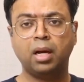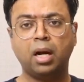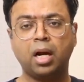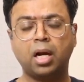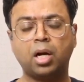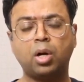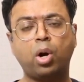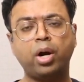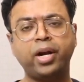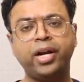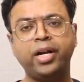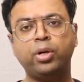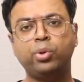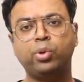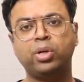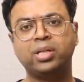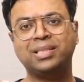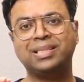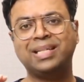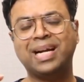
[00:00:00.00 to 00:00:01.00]
According to
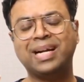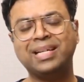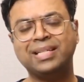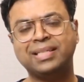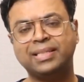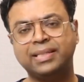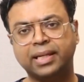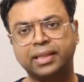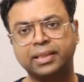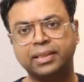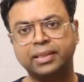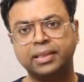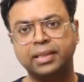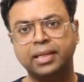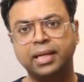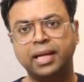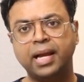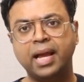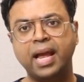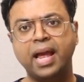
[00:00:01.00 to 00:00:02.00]
our statistics,
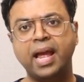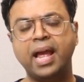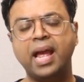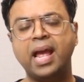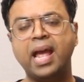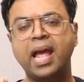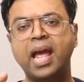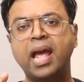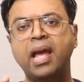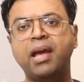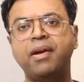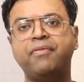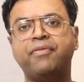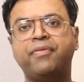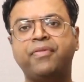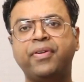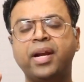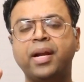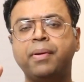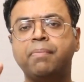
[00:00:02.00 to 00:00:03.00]

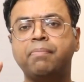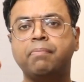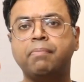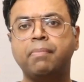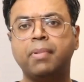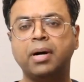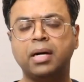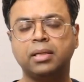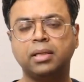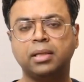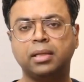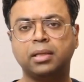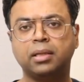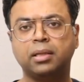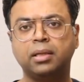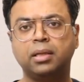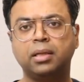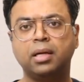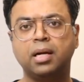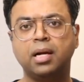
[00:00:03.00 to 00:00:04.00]
every mother
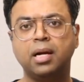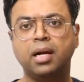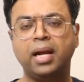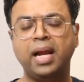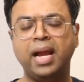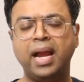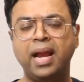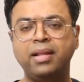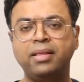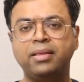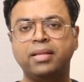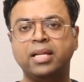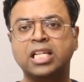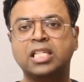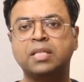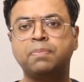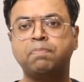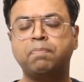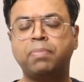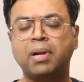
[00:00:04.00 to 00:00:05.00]
in
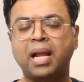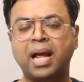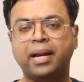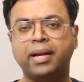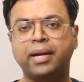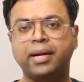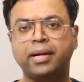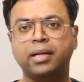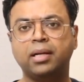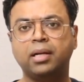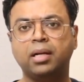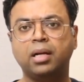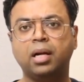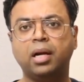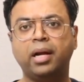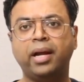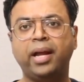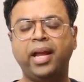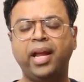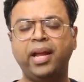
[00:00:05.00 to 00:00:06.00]
this planet,
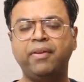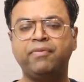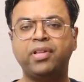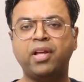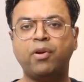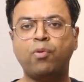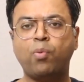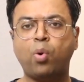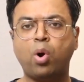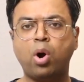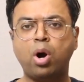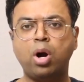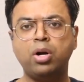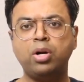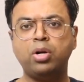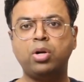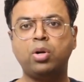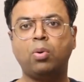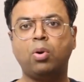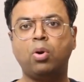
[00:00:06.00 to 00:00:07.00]
if they
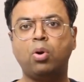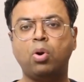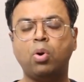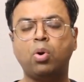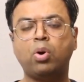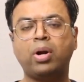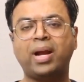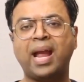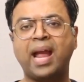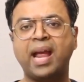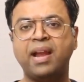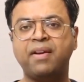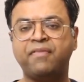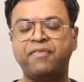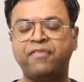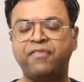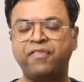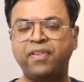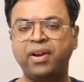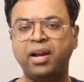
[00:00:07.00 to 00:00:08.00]
want to look and
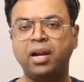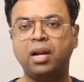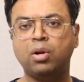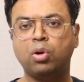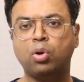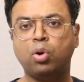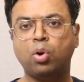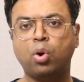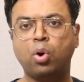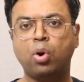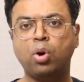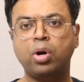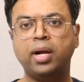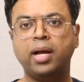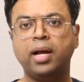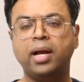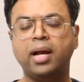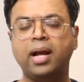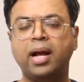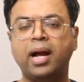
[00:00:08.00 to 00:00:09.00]
feel good
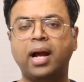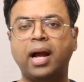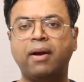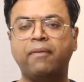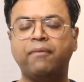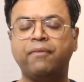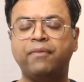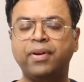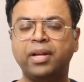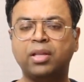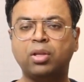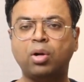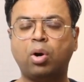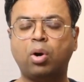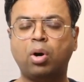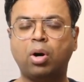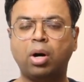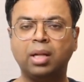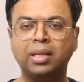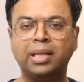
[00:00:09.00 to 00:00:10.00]
with
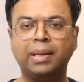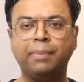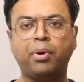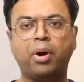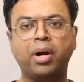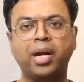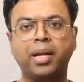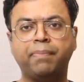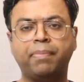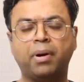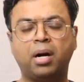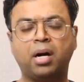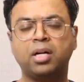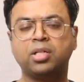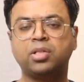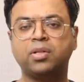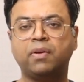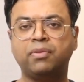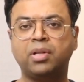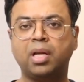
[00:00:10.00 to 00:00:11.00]
all the body
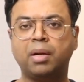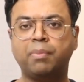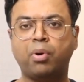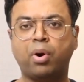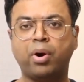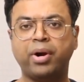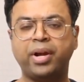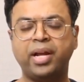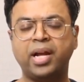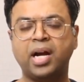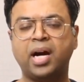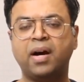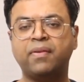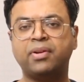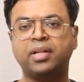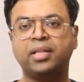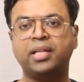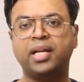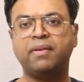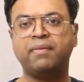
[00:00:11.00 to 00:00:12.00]
parts of their body
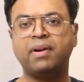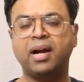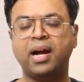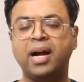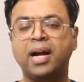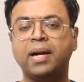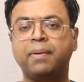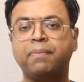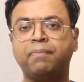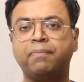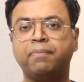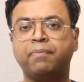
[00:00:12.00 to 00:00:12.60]
after they have had